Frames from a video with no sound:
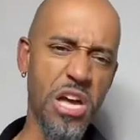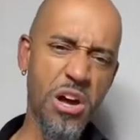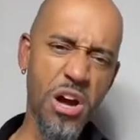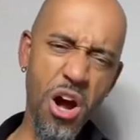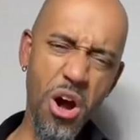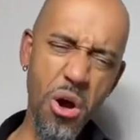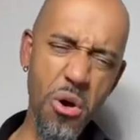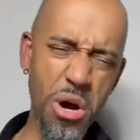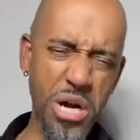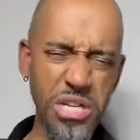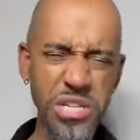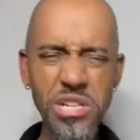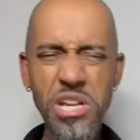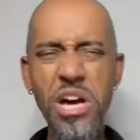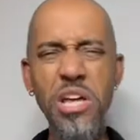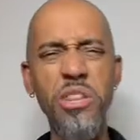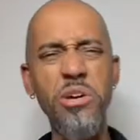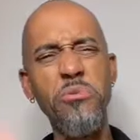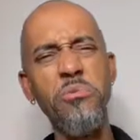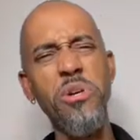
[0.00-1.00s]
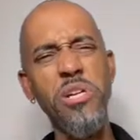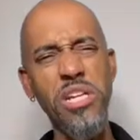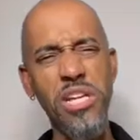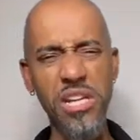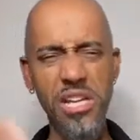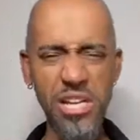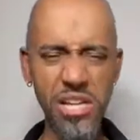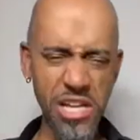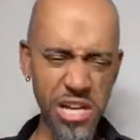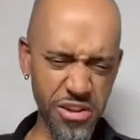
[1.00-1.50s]
another one that
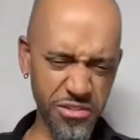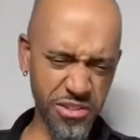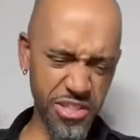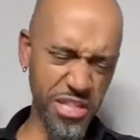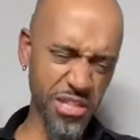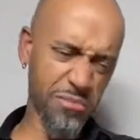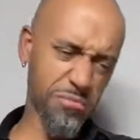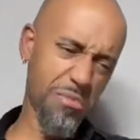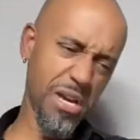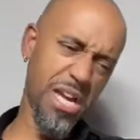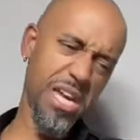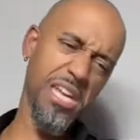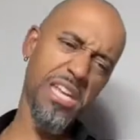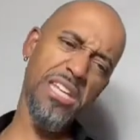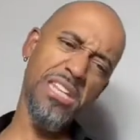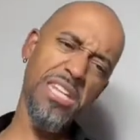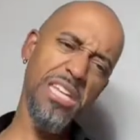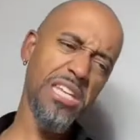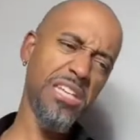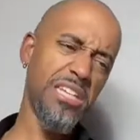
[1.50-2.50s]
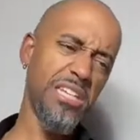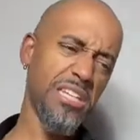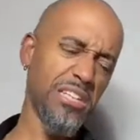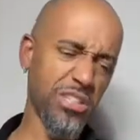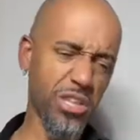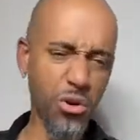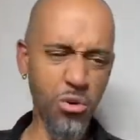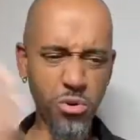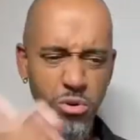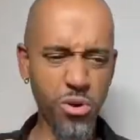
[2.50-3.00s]
loves this man and thinks he's
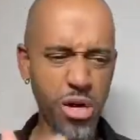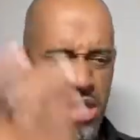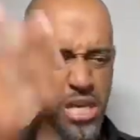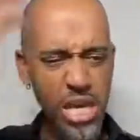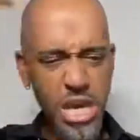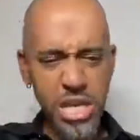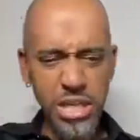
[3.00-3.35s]
so great.